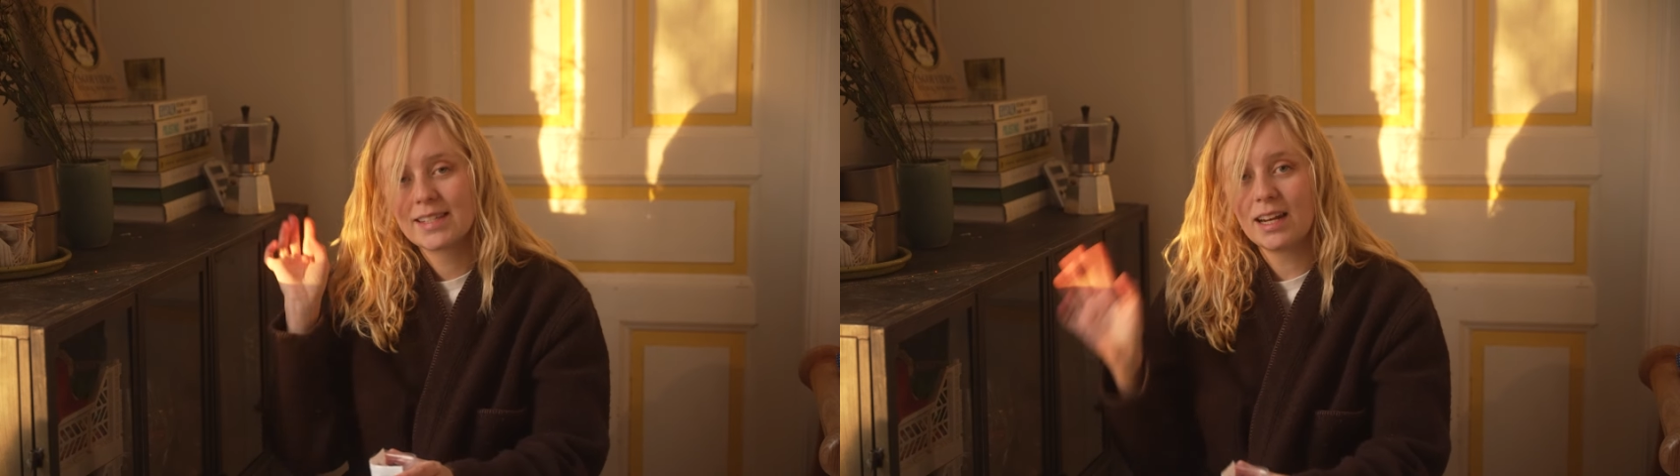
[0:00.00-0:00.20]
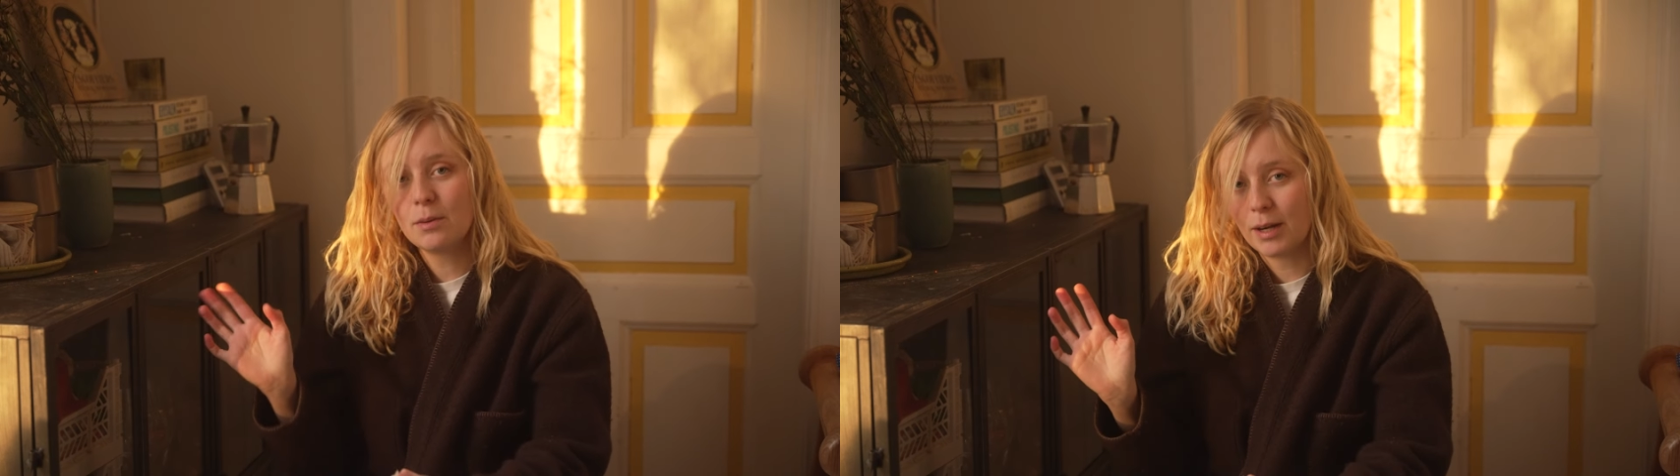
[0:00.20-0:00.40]

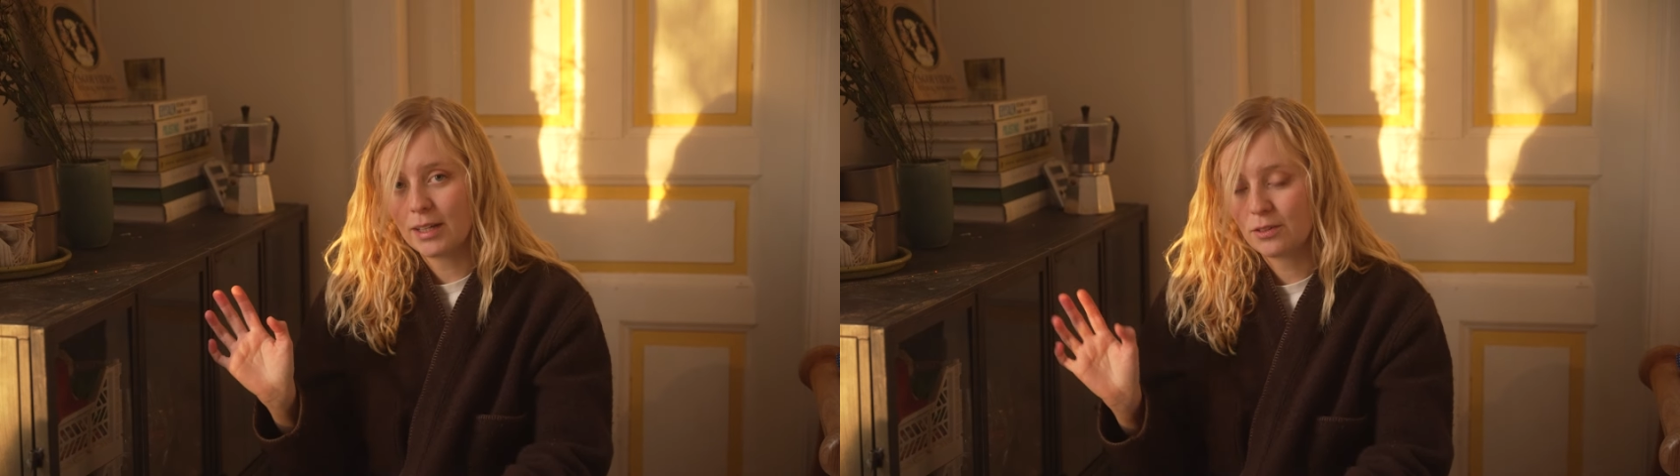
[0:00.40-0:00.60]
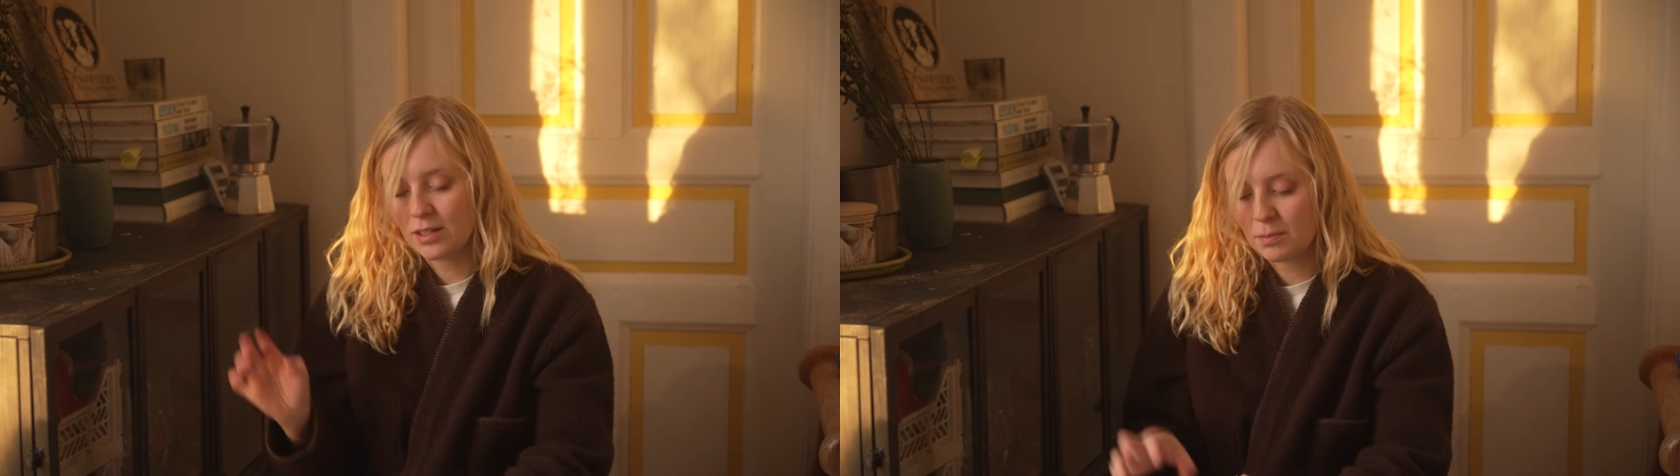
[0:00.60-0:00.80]

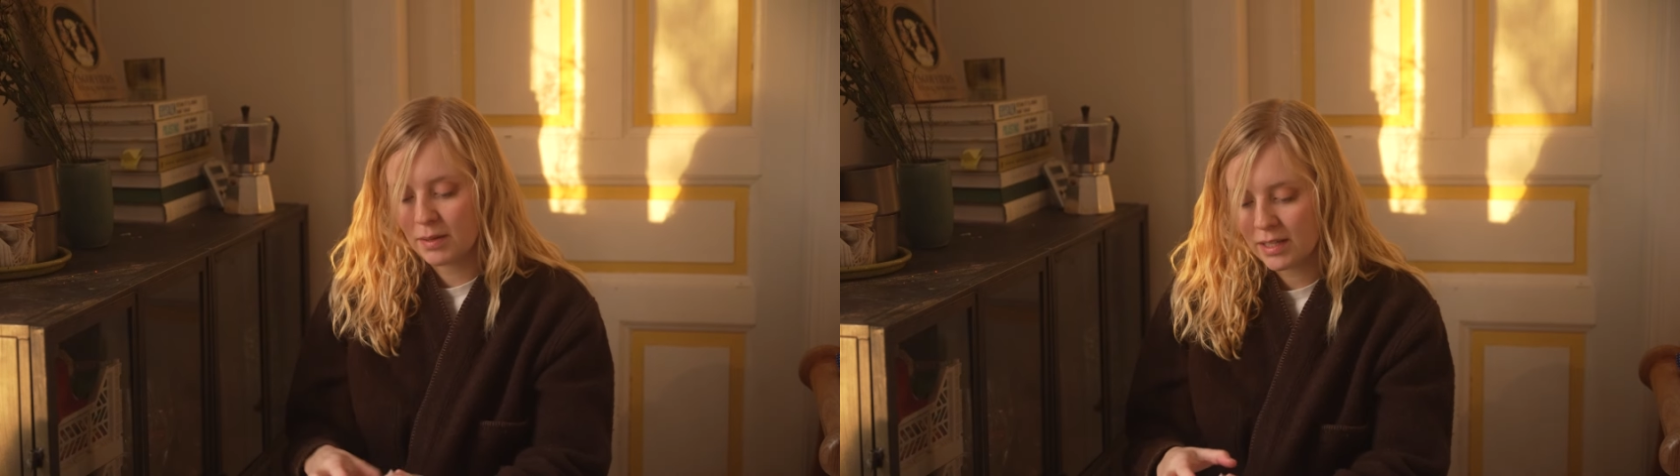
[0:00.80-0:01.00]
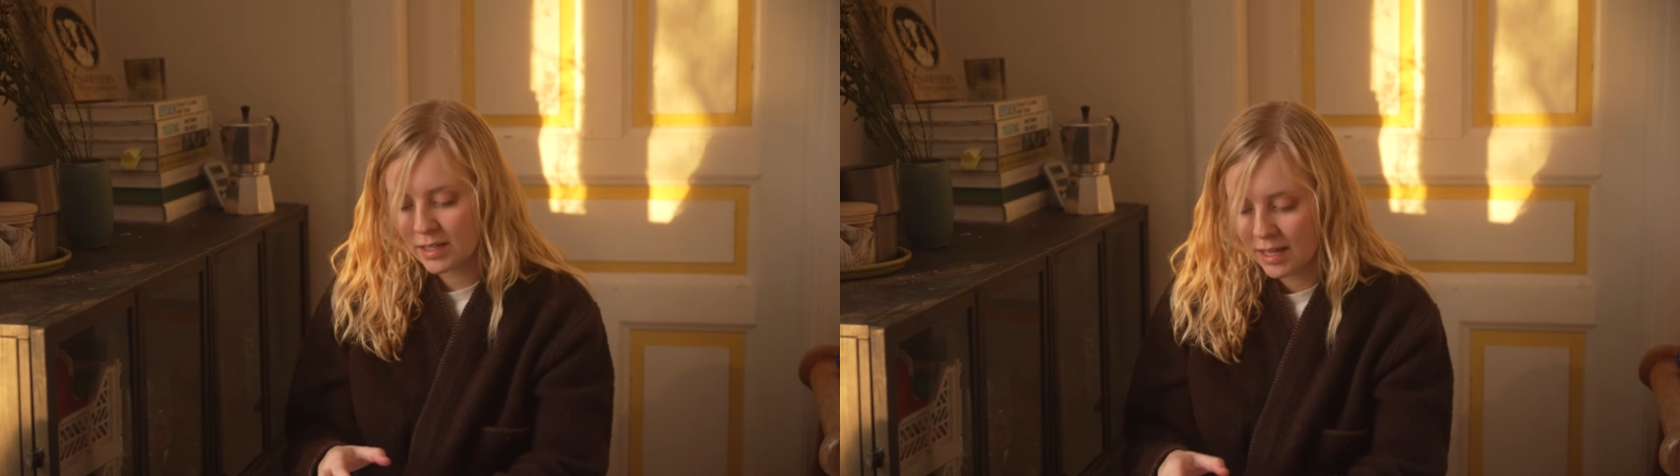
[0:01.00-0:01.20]
celebrate
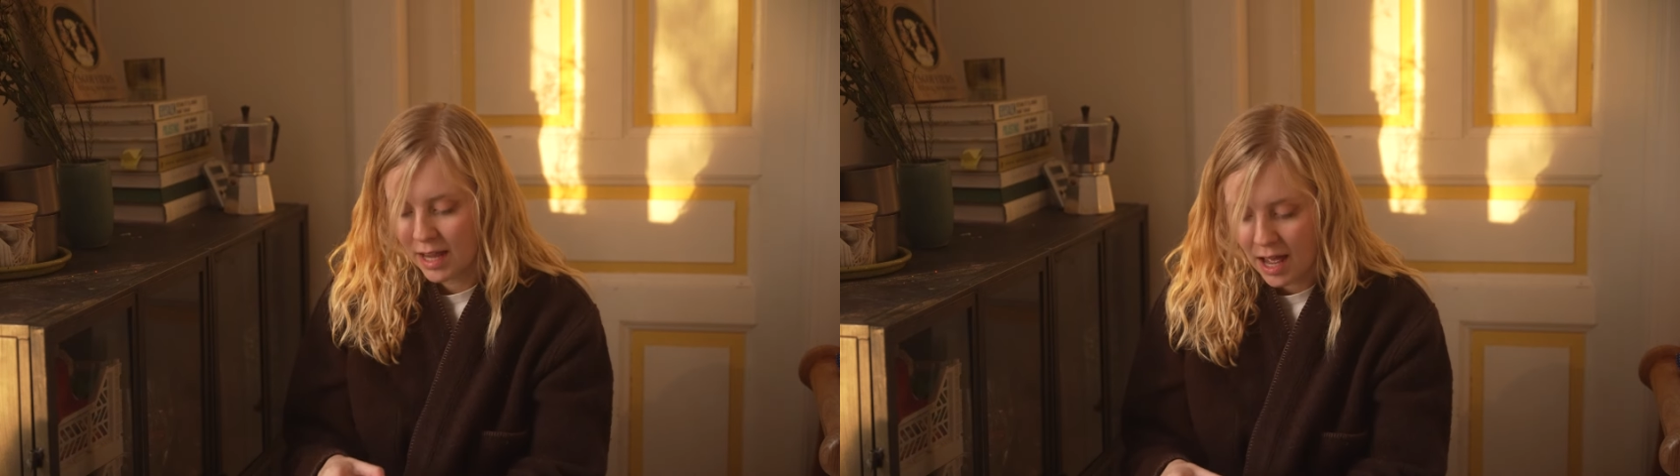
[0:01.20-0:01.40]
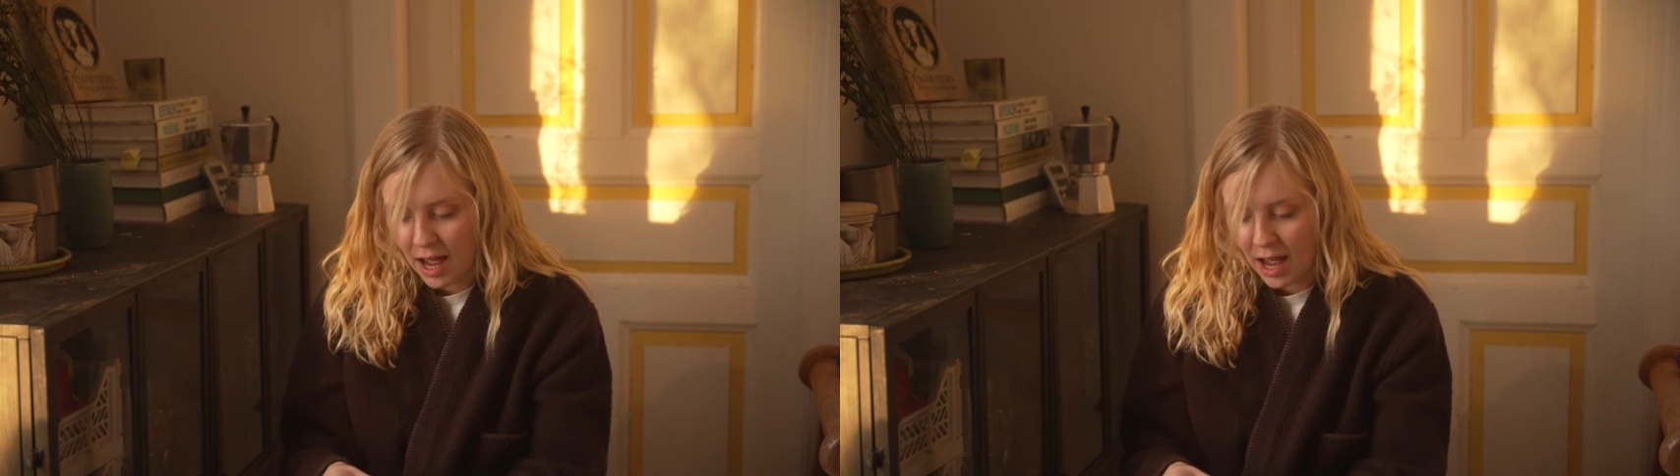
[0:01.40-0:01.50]
Christmas,